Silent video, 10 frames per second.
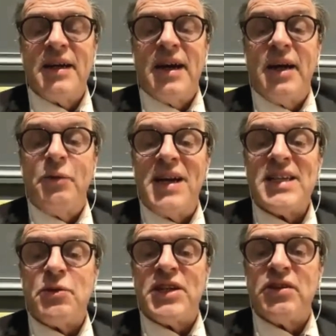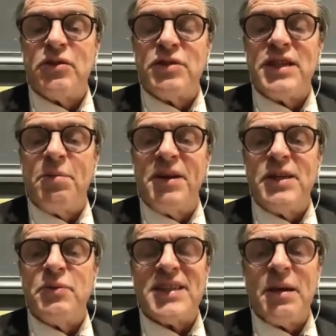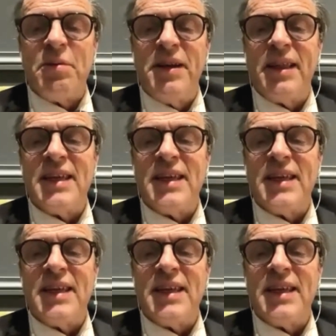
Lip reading: And we asked questions to Japanese, what's happening?